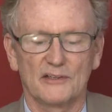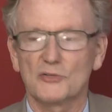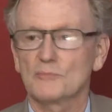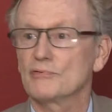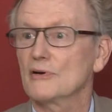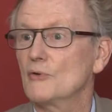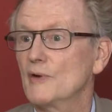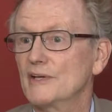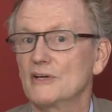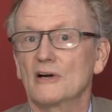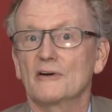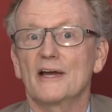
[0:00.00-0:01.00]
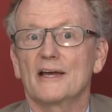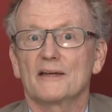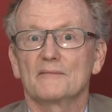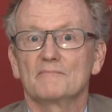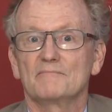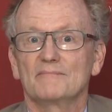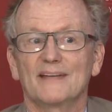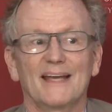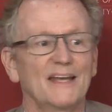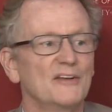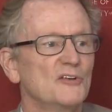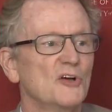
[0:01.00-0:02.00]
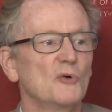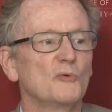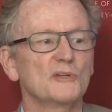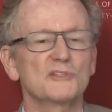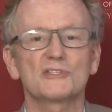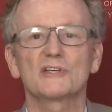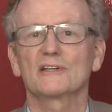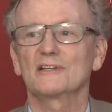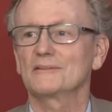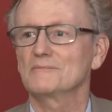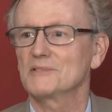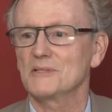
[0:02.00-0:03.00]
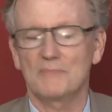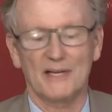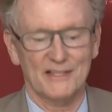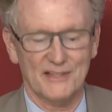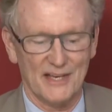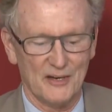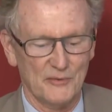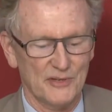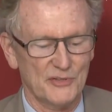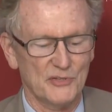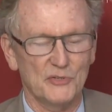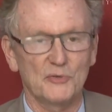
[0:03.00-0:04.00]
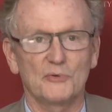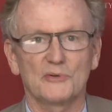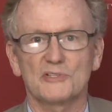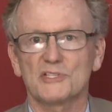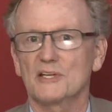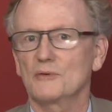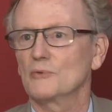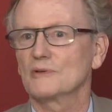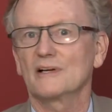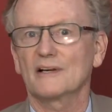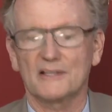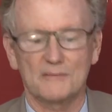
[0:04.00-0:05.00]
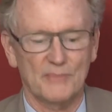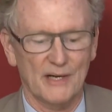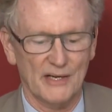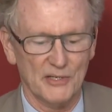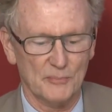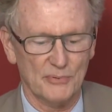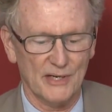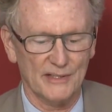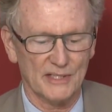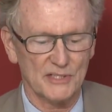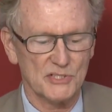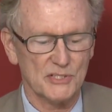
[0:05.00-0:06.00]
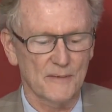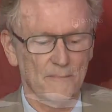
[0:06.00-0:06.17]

you're pro-NRA, and no one's going to debate that with you or say, we're not going to buy your products.